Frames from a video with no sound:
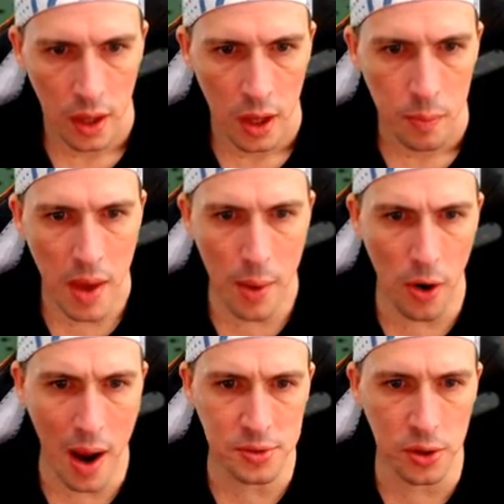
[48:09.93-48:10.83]
Man,
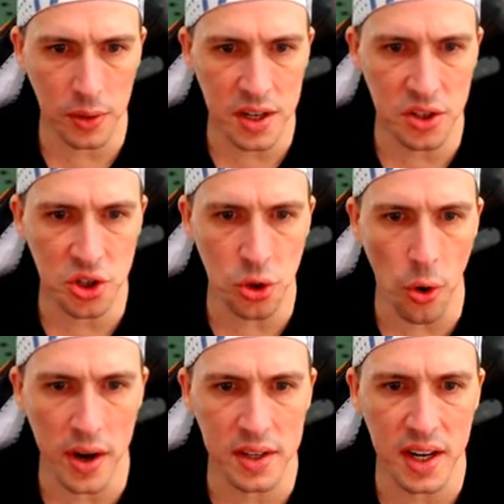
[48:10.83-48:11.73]
we're absolutely
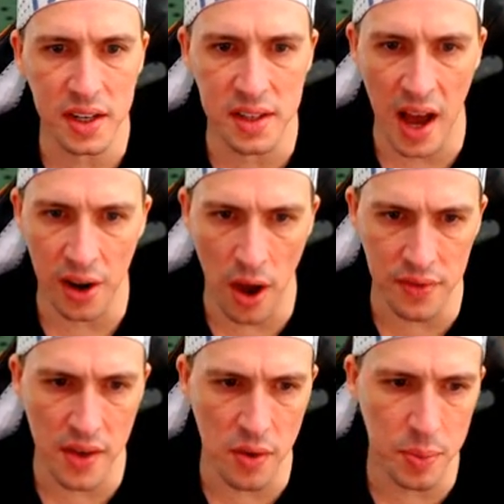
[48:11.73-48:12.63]
destroying Dig Dug.
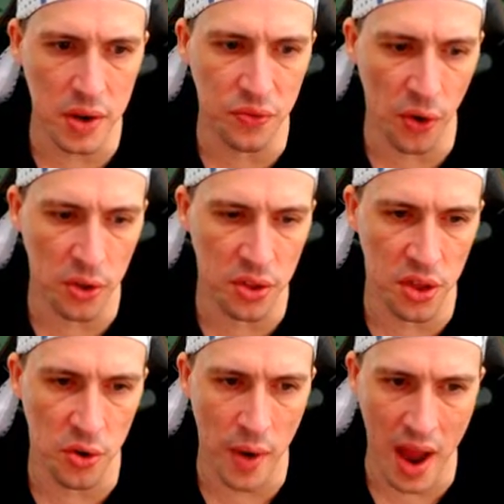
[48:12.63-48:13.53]
I've never been further
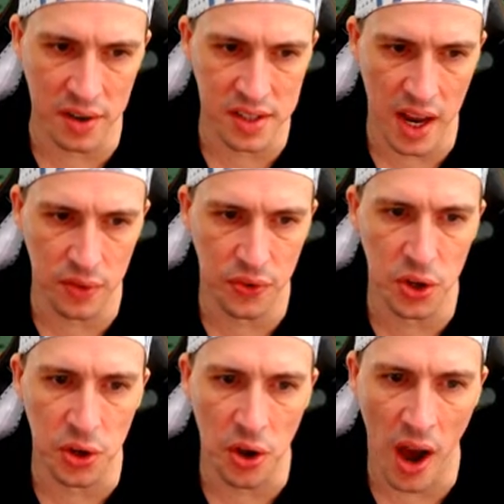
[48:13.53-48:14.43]
than round 10 for
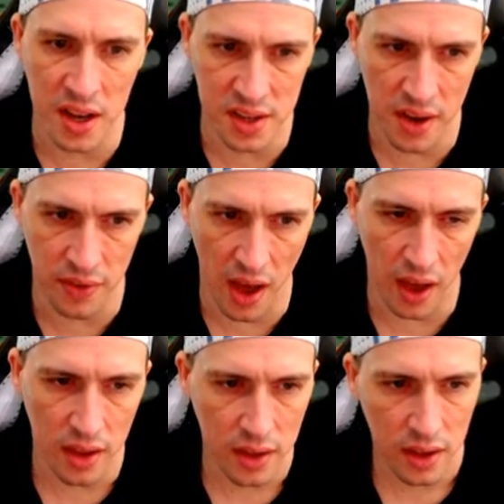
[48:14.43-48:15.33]
you guys, ever.
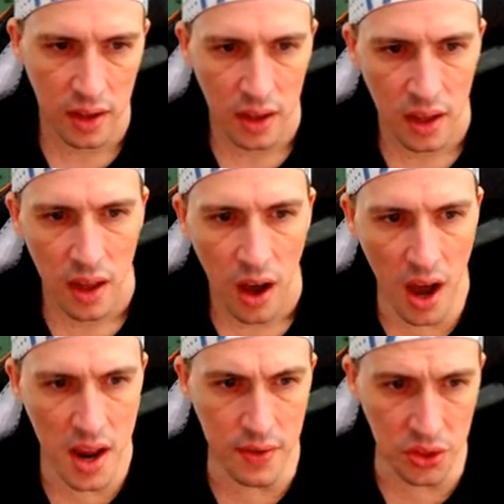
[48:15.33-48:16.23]

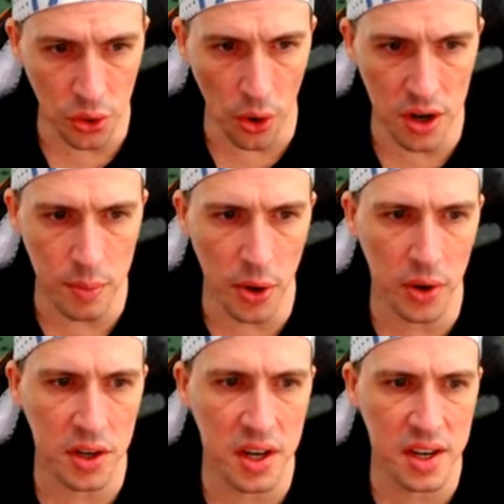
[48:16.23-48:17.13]
I never thought in a
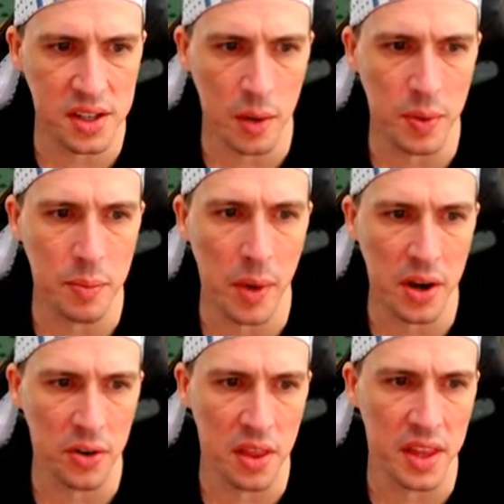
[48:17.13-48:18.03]
million years I'd be
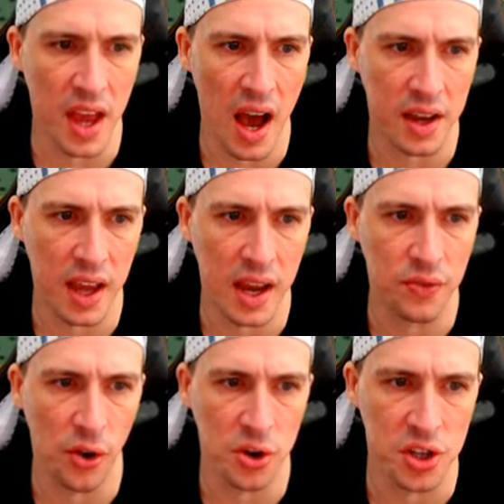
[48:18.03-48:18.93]
better in the
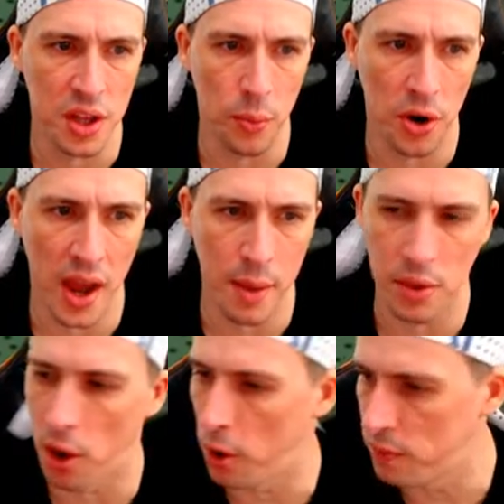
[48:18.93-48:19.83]
arcade version than what I am
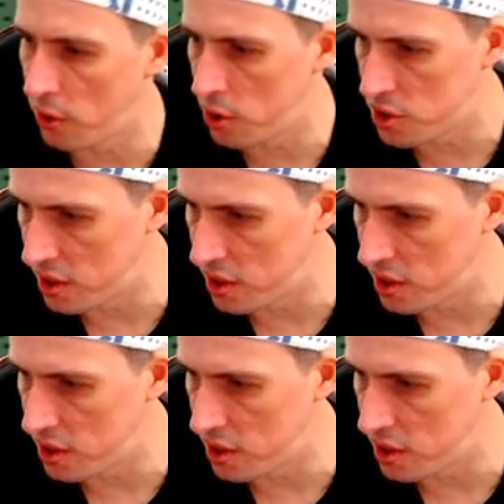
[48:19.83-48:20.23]
in the home version.